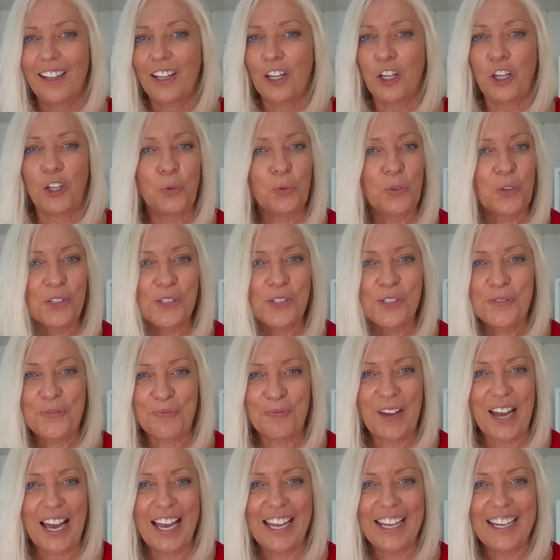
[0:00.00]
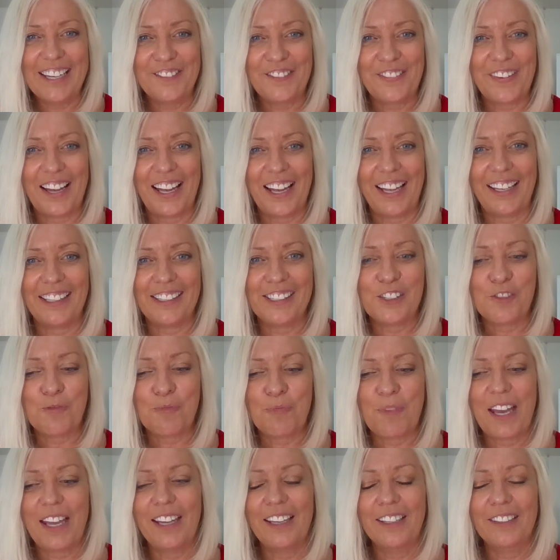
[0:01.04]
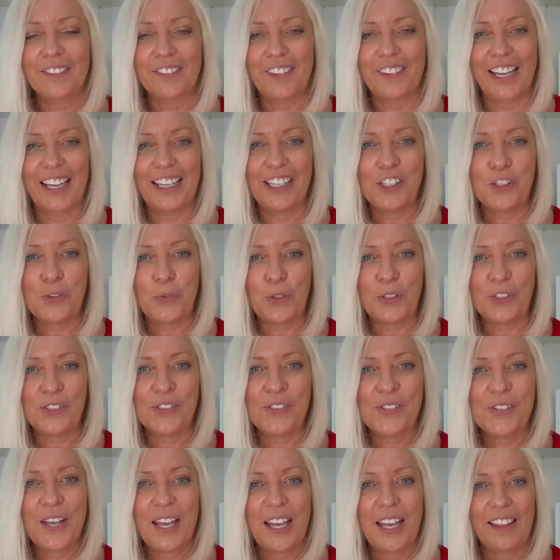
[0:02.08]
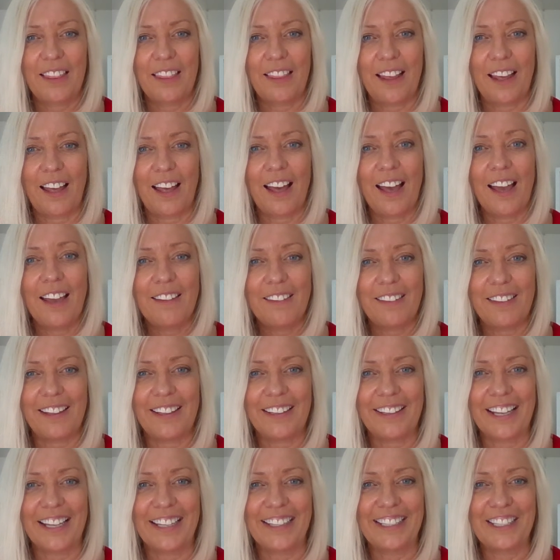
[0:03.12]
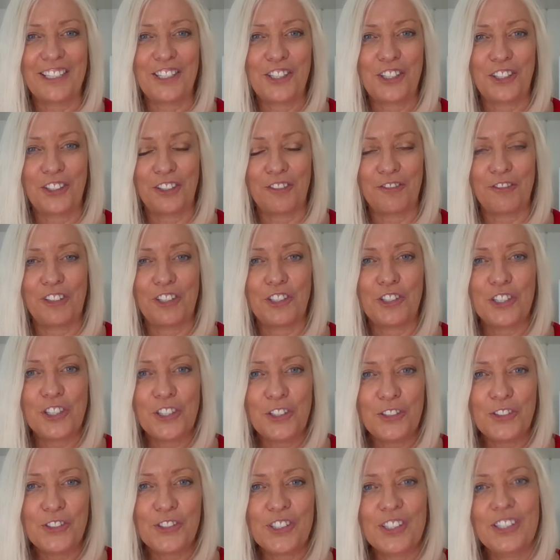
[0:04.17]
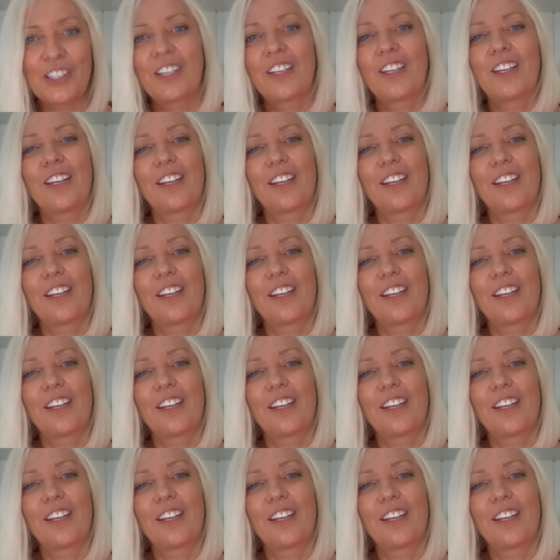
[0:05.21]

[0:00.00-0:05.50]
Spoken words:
It wasn't my advice. My advice was that I think that they should have reduced